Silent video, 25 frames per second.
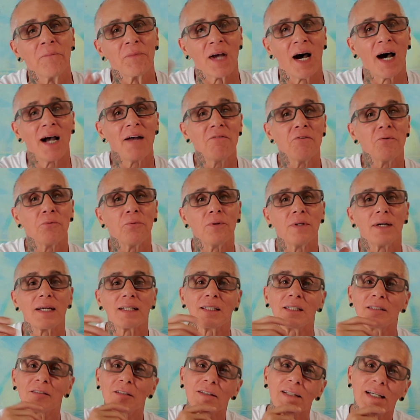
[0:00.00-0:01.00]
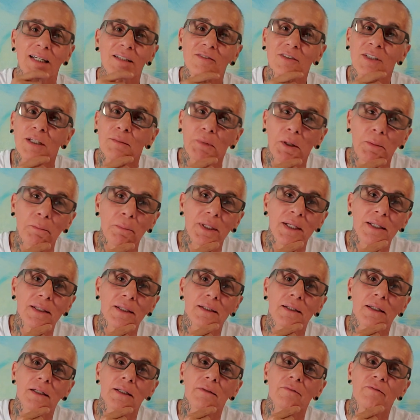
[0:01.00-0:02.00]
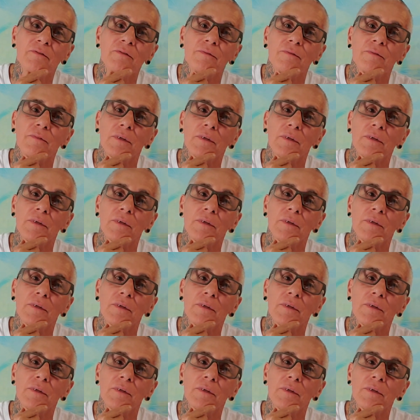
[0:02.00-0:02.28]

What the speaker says: I think the last time I made a